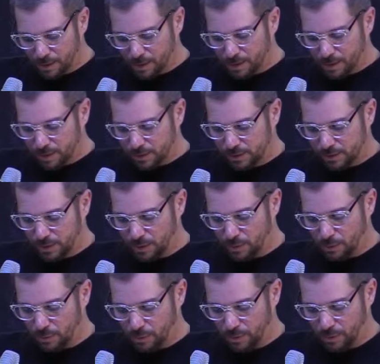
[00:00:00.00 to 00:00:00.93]

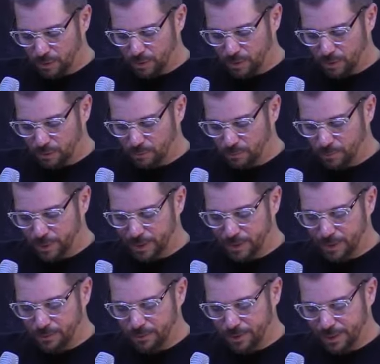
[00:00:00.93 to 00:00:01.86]
So we
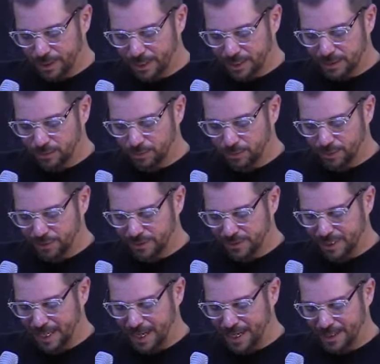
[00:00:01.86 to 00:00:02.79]
know in Israel's
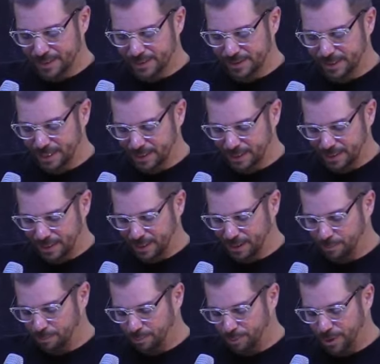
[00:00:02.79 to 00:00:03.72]
case that the
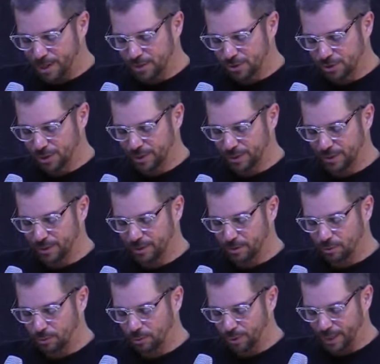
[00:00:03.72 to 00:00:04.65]
oppression
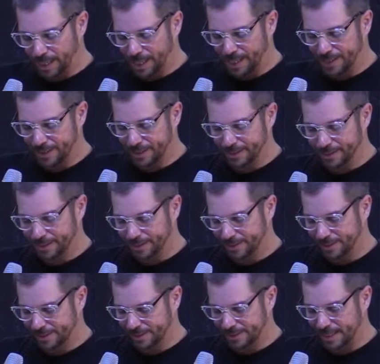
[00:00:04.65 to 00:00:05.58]
created the
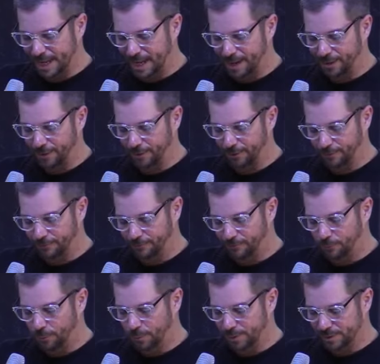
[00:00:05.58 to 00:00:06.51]
desire
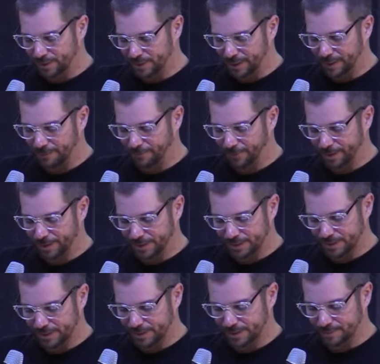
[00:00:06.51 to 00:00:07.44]
for
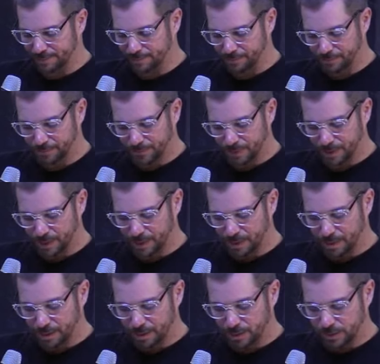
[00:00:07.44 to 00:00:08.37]
deliverance.
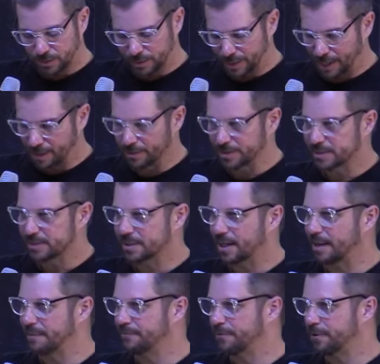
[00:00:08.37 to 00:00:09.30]
So now it's
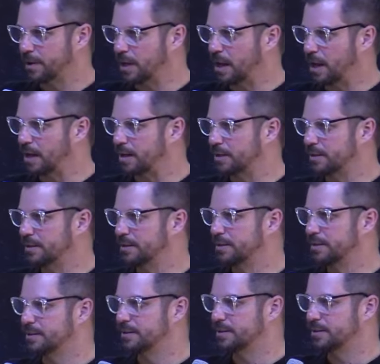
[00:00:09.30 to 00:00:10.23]
time for God
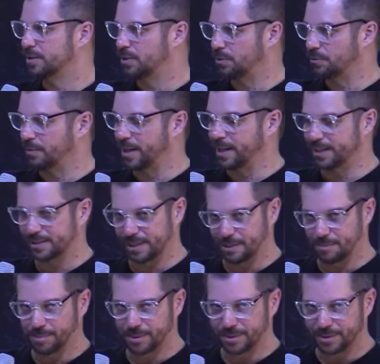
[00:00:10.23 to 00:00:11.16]
to raise
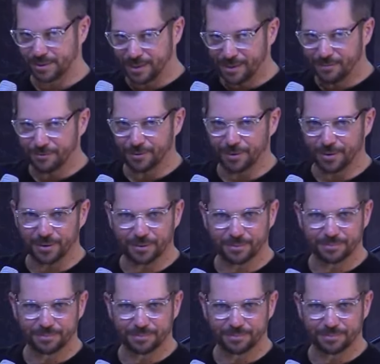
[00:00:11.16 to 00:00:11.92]
up a deliverer.